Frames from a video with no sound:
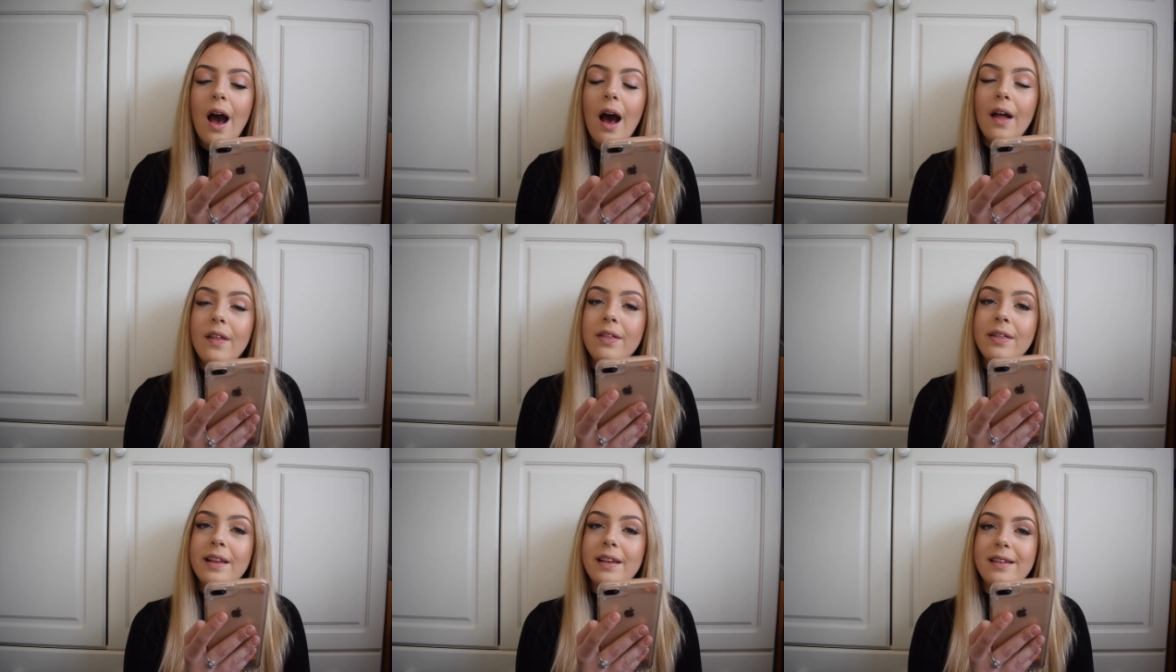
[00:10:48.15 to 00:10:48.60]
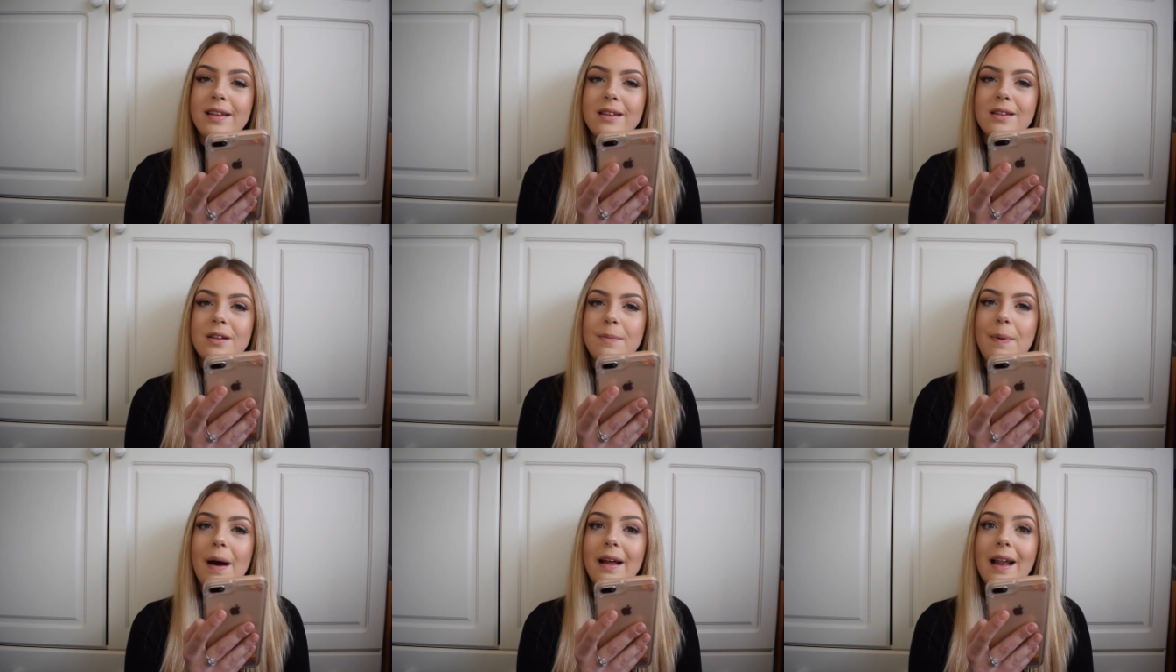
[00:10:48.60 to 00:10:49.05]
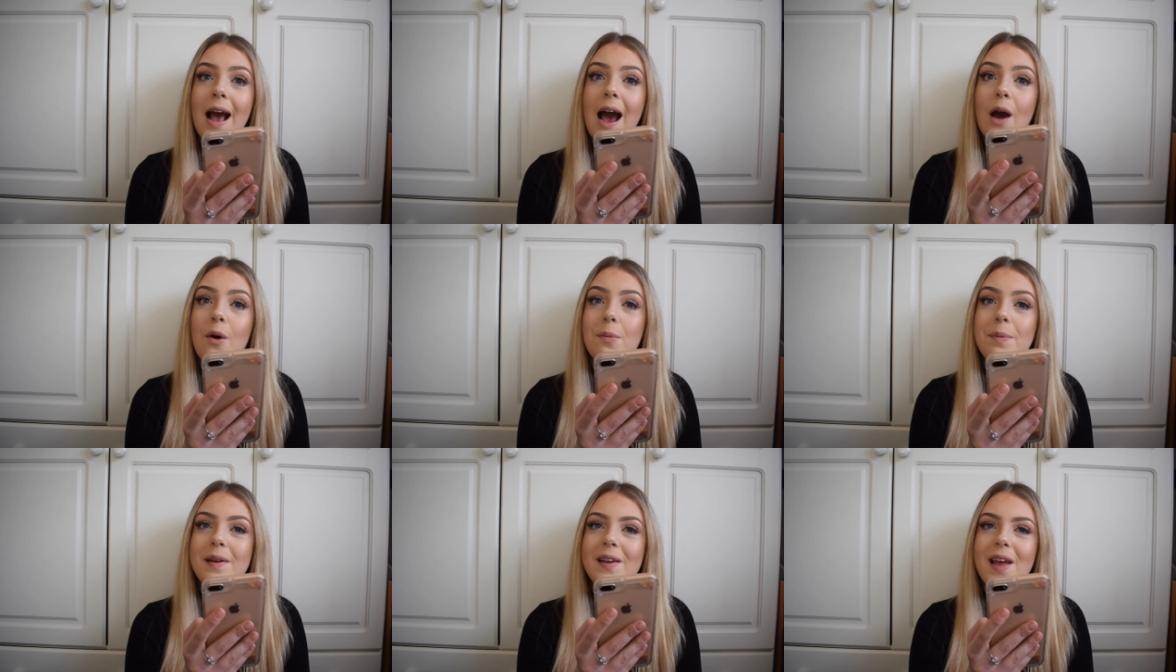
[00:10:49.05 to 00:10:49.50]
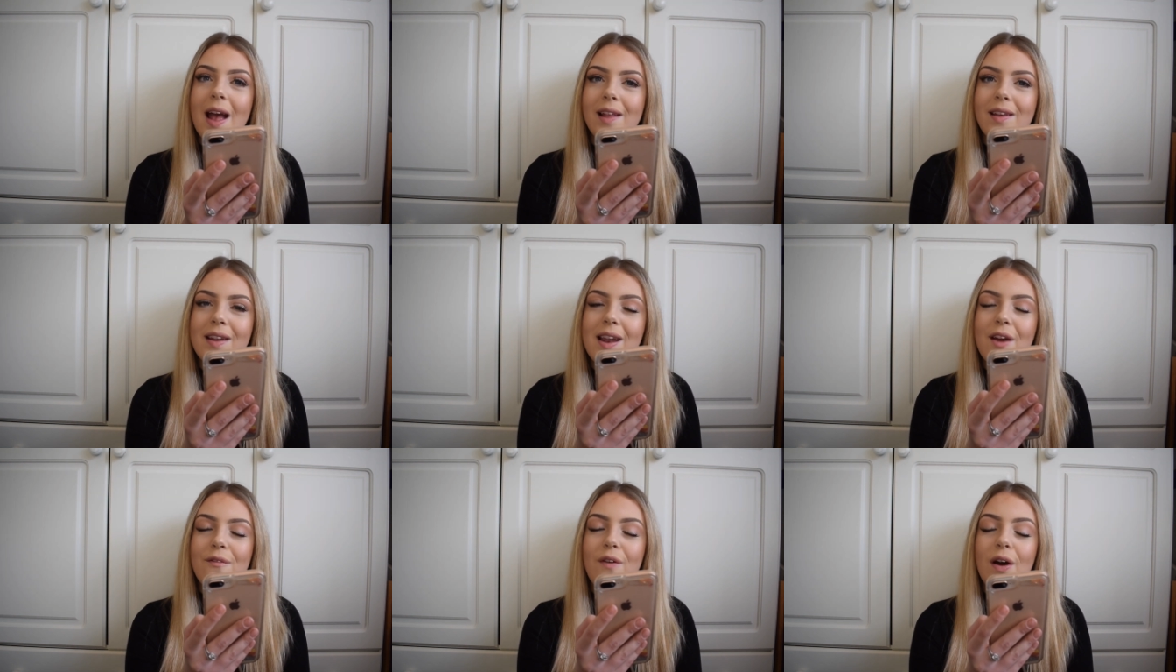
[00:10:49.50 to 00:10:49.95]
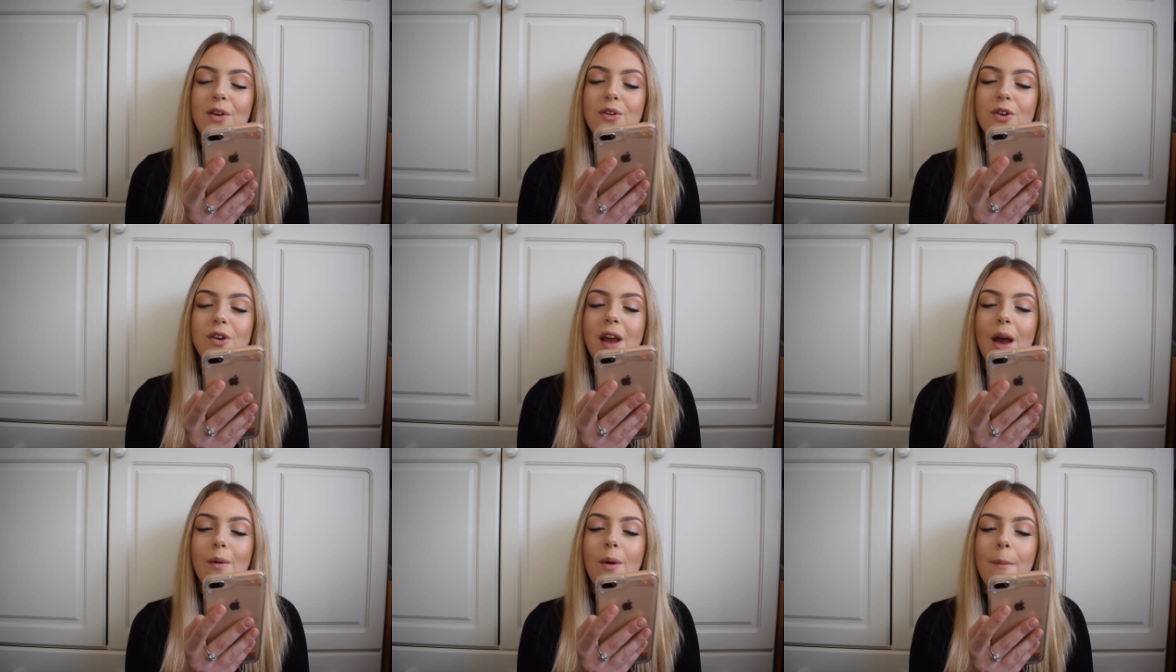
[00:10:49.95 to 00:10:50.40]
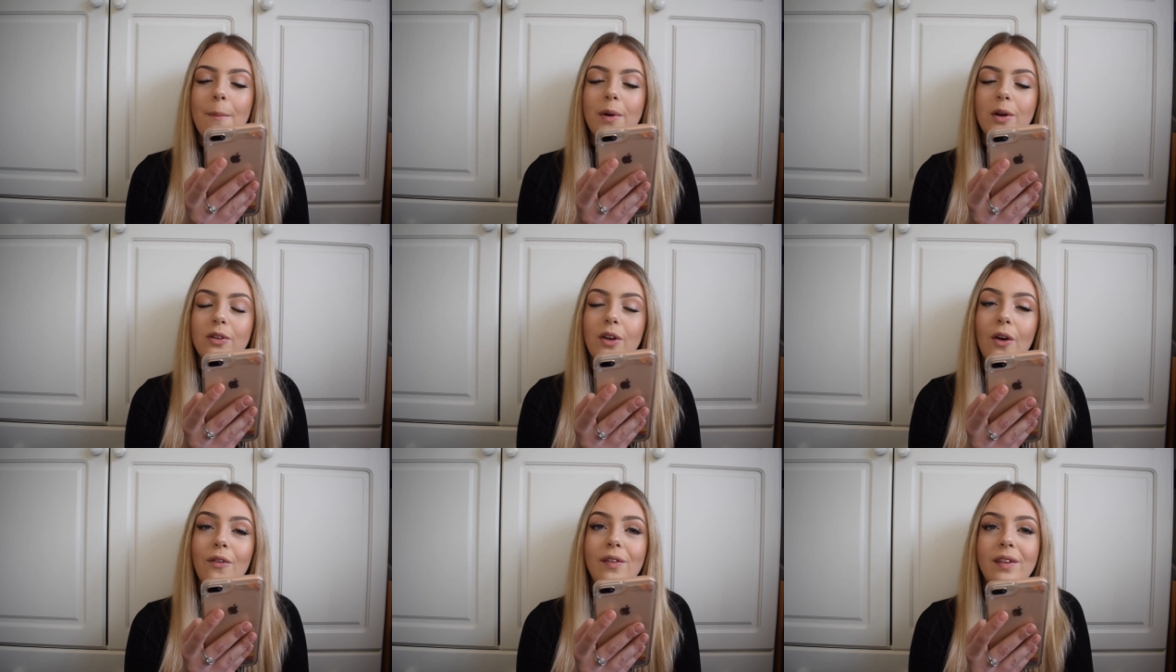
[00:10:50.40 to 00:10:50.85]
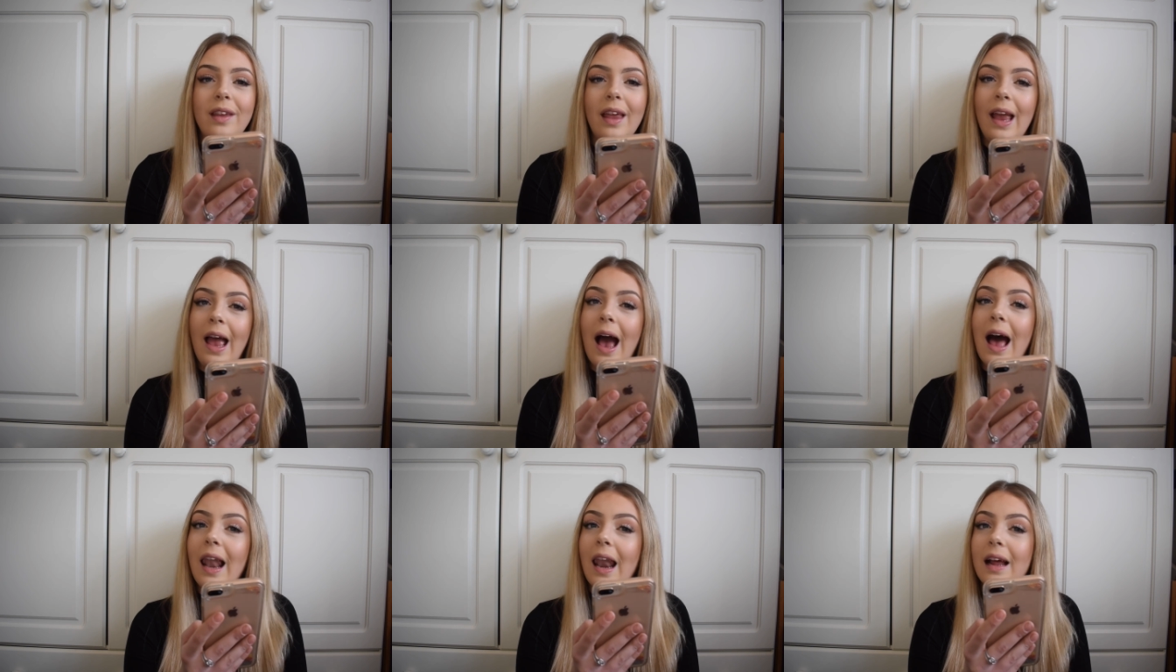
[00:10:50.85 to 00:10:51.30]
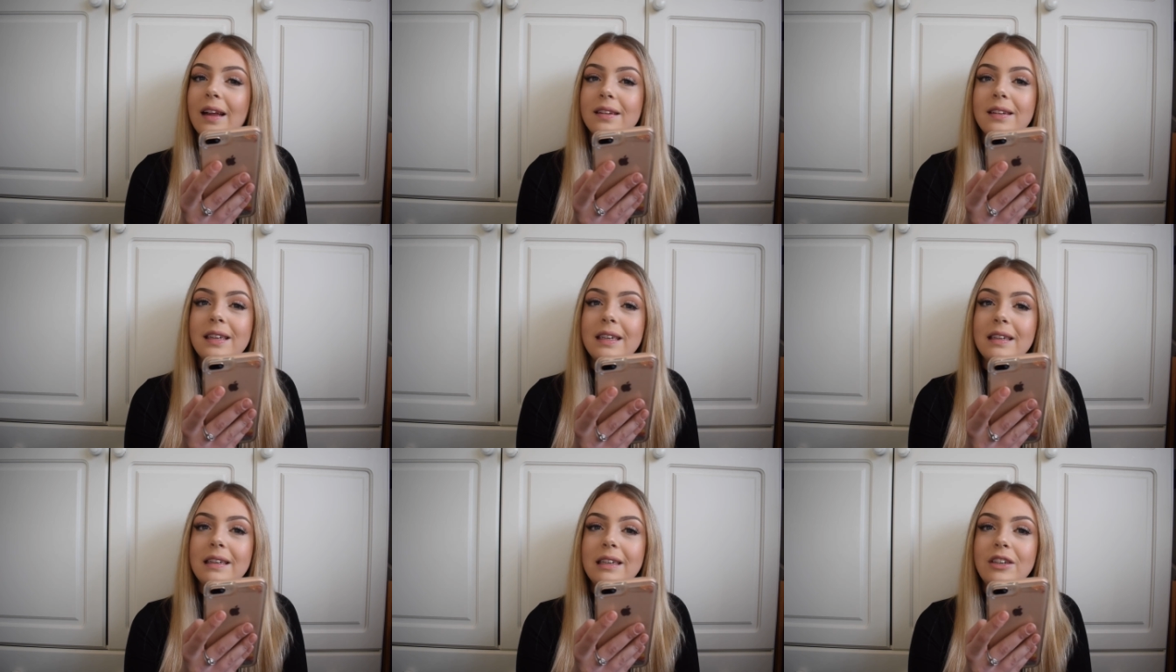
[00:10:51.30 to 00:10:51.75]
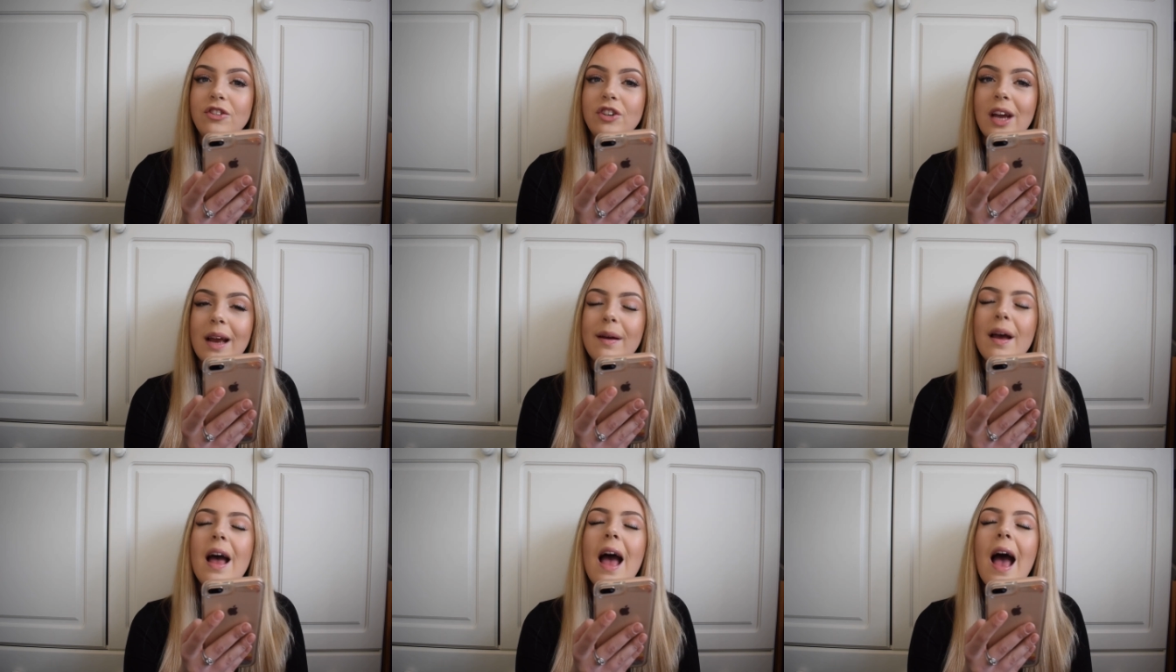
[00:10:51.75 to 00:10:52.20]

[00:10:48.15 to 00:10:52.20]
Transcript: and this is the pad I will be getting if I do get one because obviously I like CC shape